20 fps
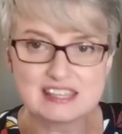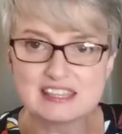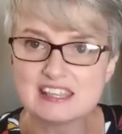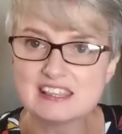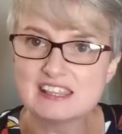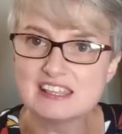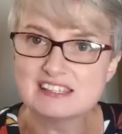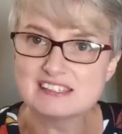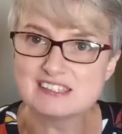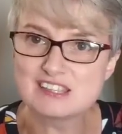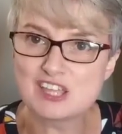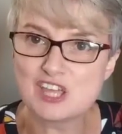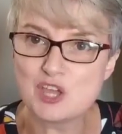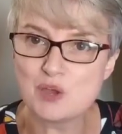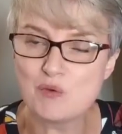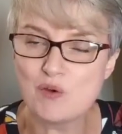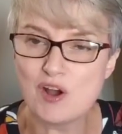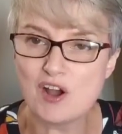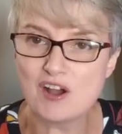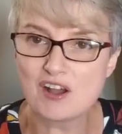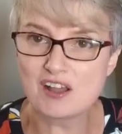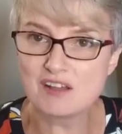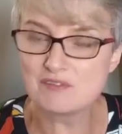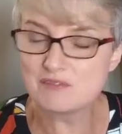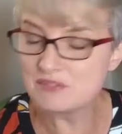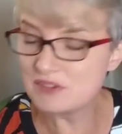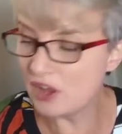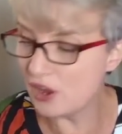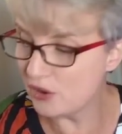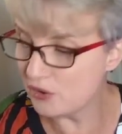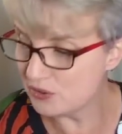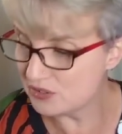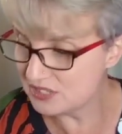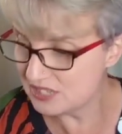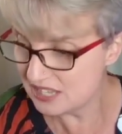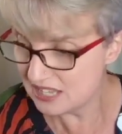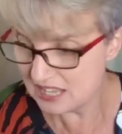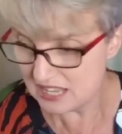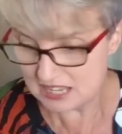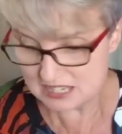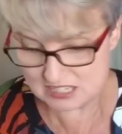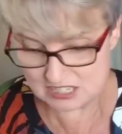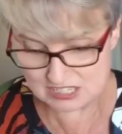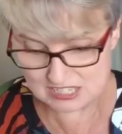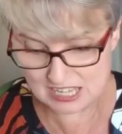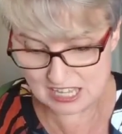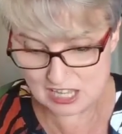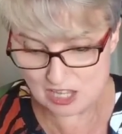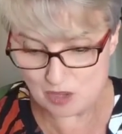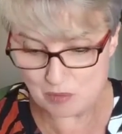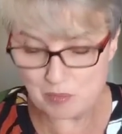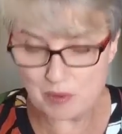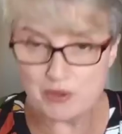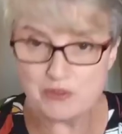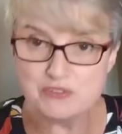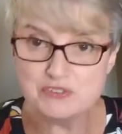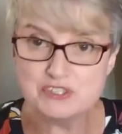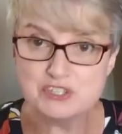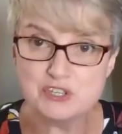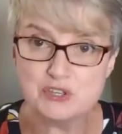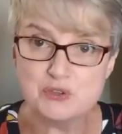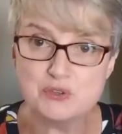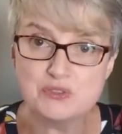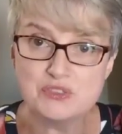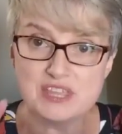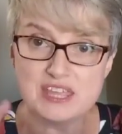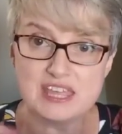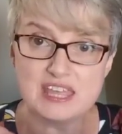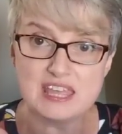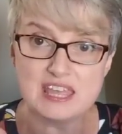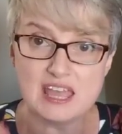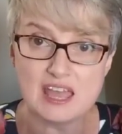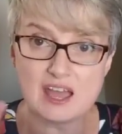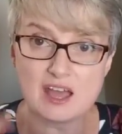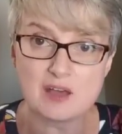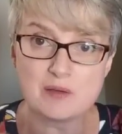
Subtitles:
And then there's the QR code to take you both to the